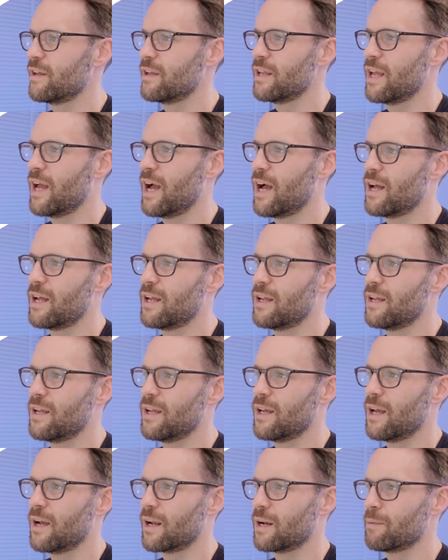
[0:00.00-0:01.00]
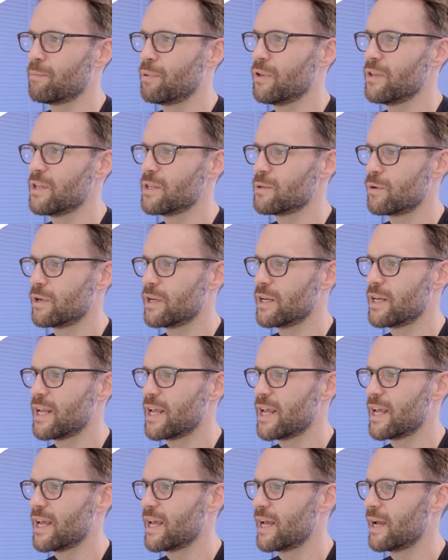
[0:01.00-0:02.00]
Yeah, I'm going to put this one in
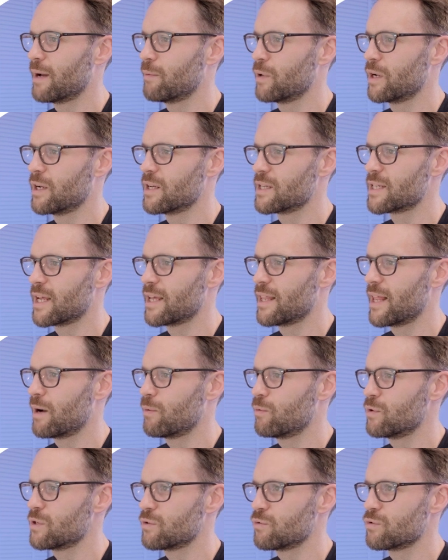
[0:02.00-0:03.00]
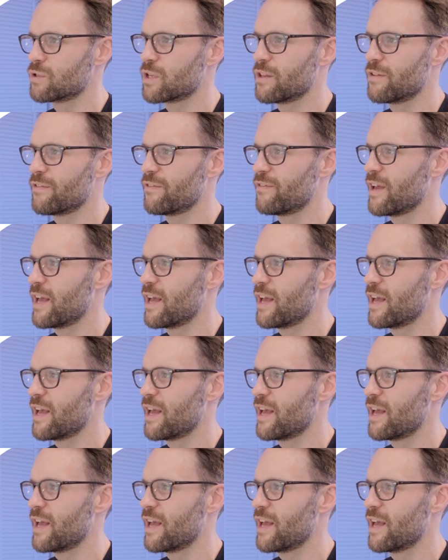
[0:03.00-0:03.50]
here and we're going to say that was also the